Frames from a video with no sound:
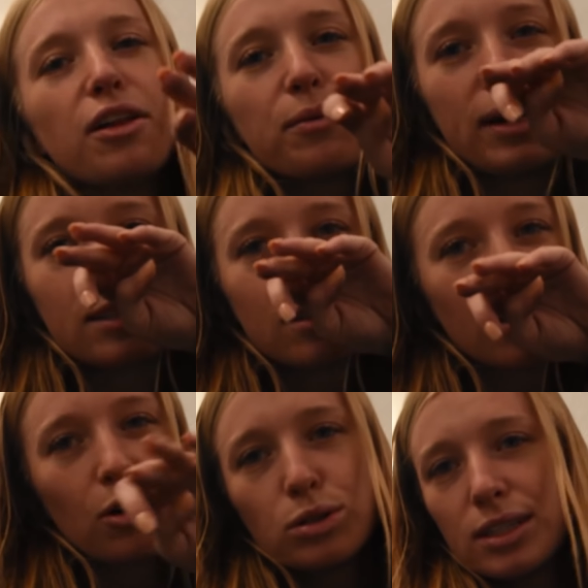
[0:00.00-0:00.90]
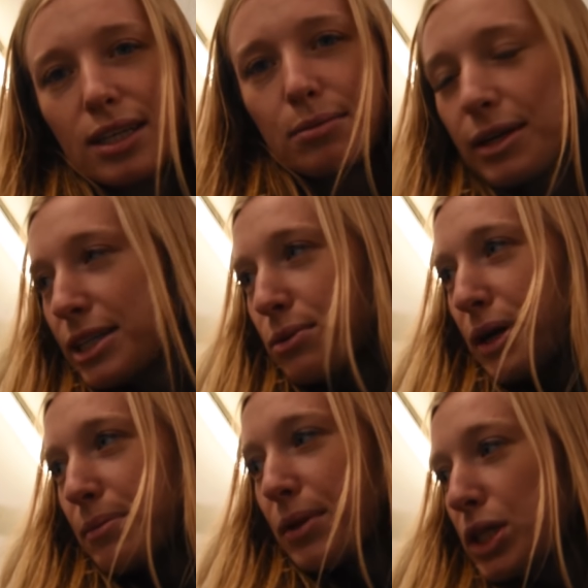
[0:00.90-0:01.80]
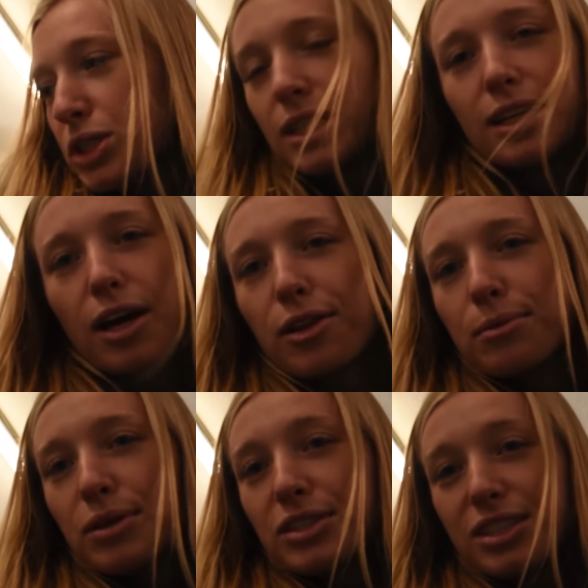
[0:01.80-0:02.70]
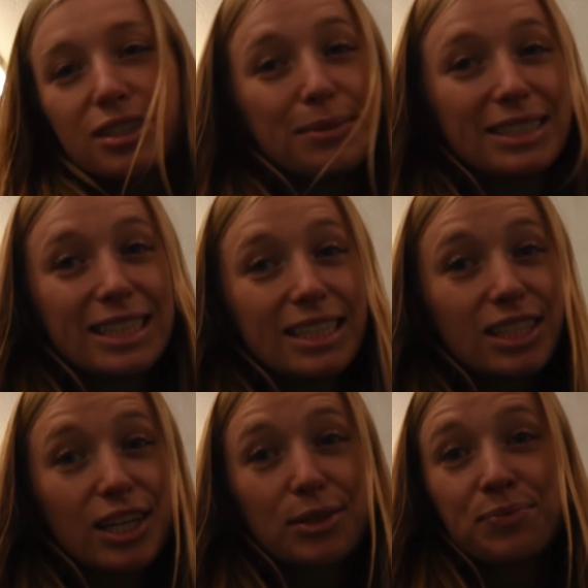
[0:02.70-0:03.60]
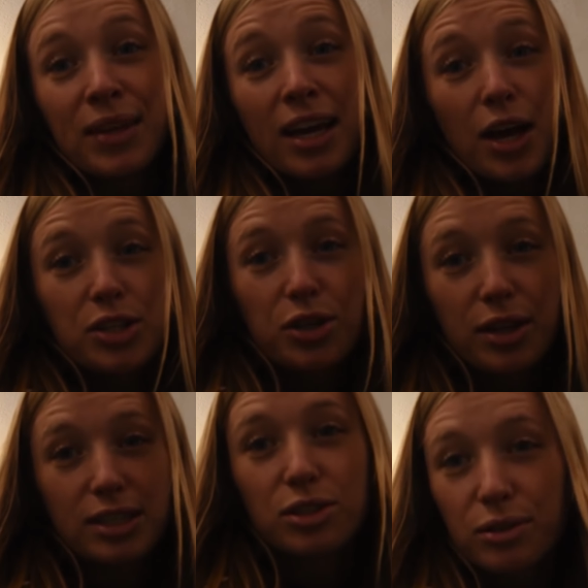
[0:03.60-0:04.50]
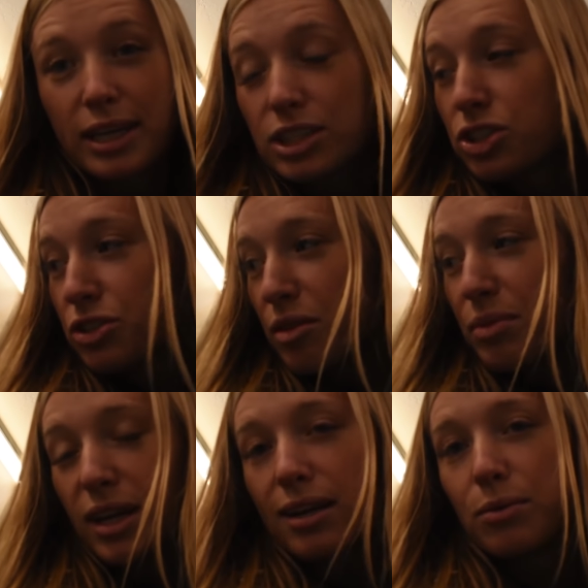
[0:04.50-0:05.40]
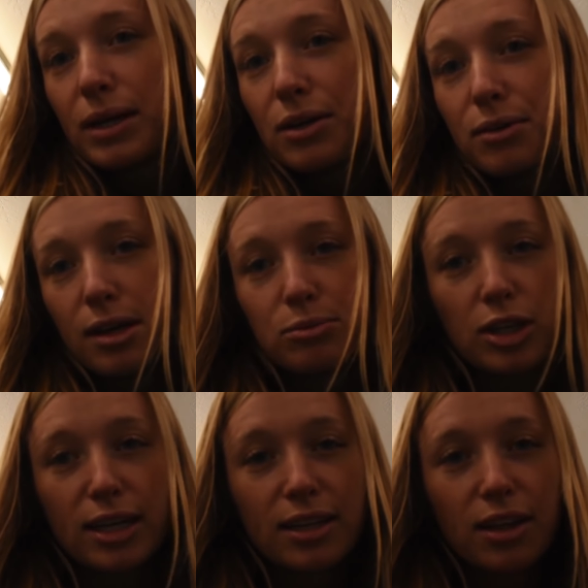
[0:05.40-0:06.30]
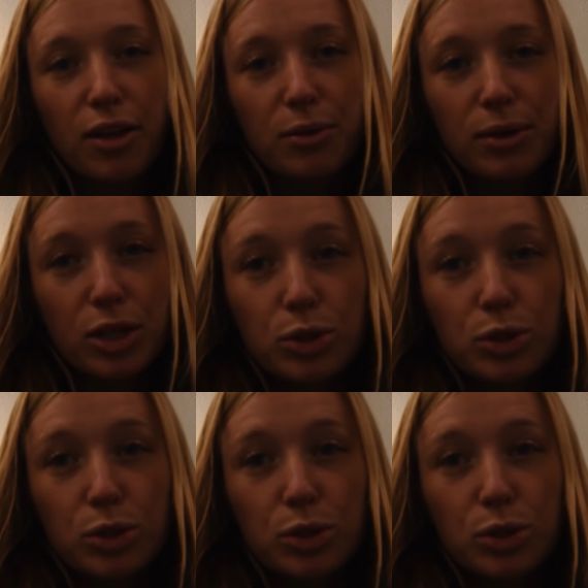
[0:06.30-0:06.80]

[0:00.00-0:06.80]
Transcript: all the way so it holds it in place while I'm loosening the other bolts. Just makes it easier so things don't like strip and like wiggle while I'm trying to get the other one